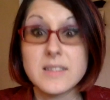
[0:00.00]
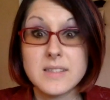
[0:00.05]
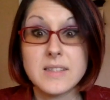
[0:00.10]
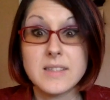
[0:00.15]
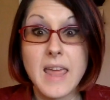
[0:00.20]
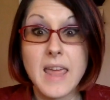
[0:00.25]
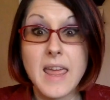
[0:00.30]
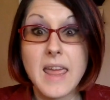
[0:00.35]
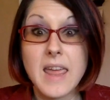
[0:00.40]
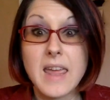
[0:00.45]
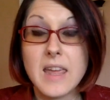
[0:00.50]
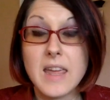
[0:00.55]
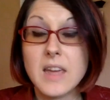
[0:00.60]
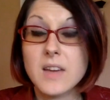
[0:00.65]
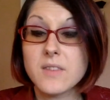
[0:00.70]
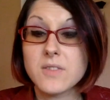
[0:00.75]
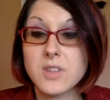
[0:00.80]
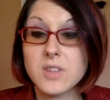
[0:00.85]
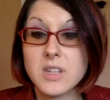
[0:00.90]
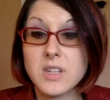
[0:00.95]
day
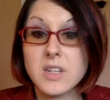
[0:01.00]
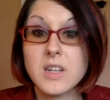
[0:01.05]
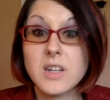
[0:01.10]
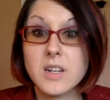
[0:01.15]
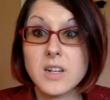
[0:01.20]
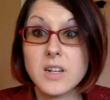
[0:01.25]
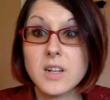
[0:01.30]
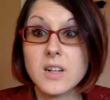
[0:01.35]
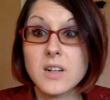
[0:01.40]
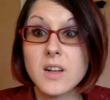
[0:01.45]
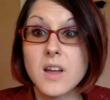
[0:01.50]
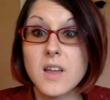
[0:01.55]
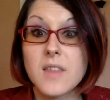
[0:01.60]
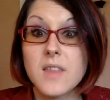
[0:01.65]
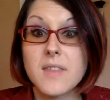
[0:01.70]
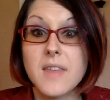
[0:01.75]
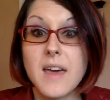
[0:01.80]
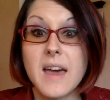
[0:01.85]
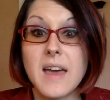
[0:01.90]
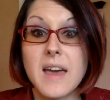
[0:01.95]
of the year
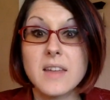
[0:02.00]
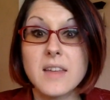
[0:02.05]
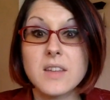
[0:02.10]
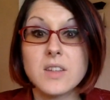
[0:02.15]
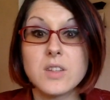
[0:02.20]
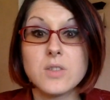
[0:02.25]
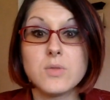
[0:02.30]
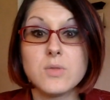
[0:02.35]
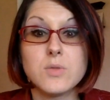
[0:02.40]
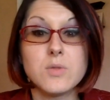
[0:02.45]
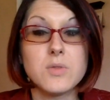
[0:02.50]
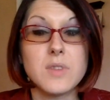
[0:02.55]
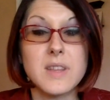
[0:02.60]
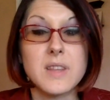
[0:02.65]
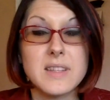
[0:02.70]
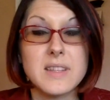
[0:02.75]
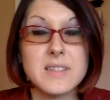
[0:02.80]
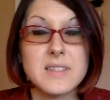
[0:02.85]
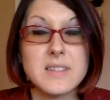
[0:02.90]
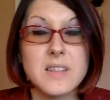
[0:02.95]
that you do
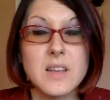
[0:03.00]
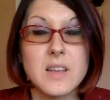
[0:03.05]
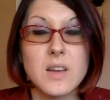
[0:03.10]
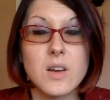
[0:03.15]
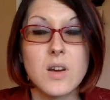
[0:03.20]
this?